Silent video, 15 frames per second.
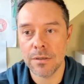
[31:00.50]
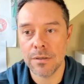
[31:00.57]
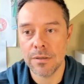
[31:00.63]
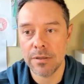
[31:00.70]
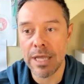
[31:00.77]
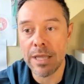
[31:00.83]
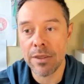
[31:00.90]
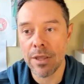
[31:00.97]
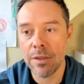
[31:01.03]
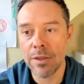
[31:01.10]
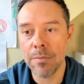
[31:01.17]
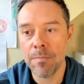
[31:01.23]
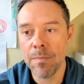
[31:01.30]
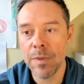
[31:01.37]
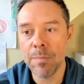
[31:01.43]
Like
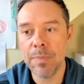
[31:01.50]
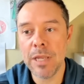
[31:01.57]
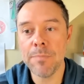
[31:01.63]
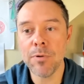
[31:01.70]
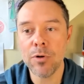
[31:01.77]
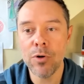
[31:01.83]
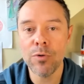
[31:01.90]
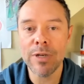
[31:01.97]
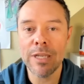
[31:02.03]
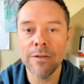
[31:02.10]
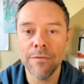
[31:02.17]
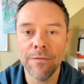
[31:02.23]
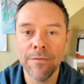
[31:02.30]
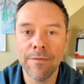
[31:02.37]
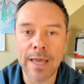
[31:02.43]
the people who
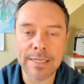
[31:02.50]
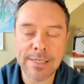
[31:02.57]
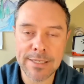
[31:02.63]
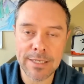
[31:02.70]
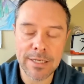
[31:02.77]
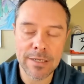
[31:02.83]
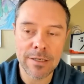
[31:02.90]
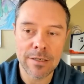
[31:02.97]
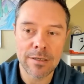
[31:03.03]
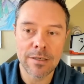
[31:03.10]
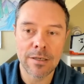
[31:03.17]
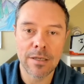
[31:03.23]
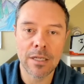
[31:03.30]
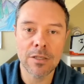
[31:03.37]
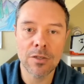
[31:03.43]
invested
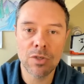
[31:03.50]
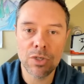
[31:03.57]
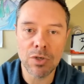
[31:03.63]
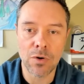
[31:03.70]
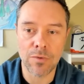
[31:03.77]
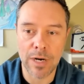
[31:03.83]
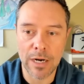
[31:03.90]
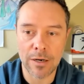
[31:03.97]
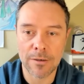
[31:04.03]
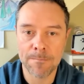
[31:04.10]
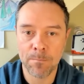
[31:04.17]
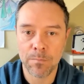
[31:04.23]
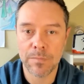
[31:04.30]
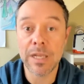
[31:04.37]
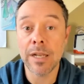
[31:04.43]
in Sorare,
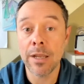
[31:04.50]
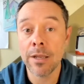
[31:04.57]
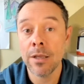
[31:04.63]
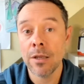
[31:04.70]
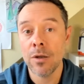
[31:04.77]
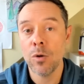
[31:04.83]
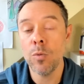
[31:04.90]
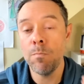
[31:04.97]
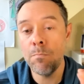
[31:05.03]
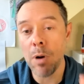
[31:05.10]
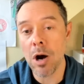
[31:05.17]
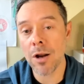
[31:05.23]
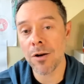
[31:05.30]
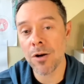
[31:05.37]
meaning who bought